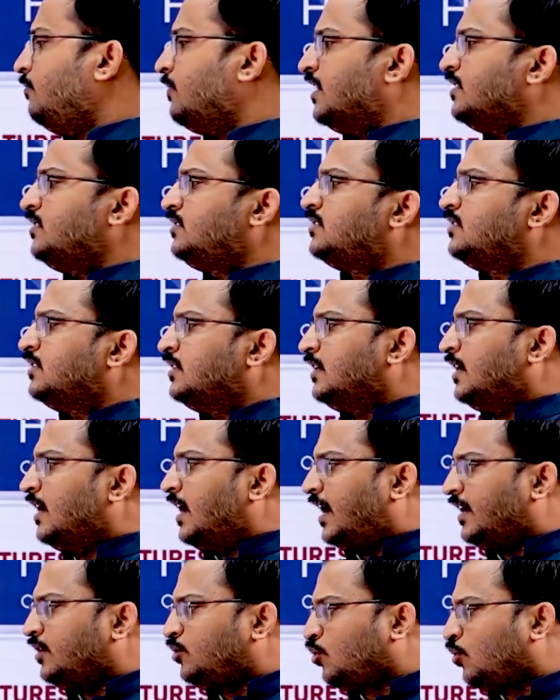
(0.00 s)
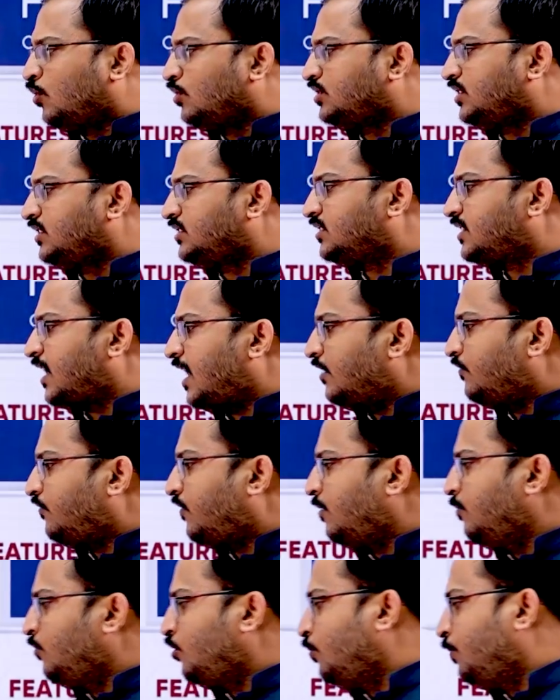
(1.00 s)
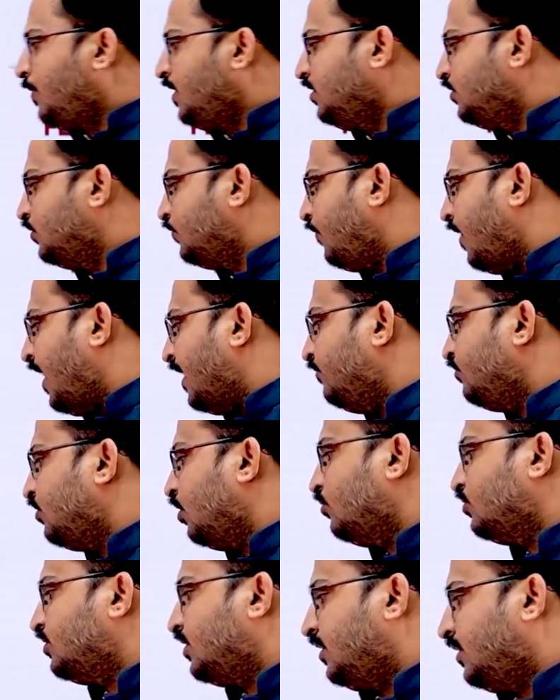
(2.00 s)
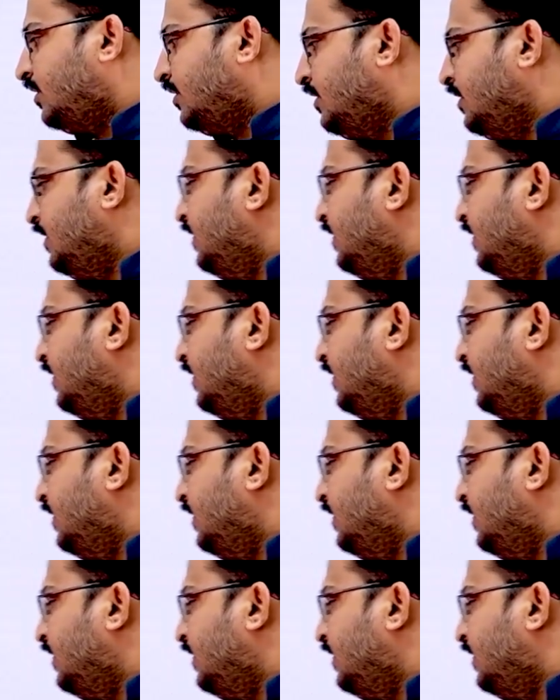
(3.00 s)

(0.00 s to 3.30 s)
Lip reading: months, and courses start from ₹5,000.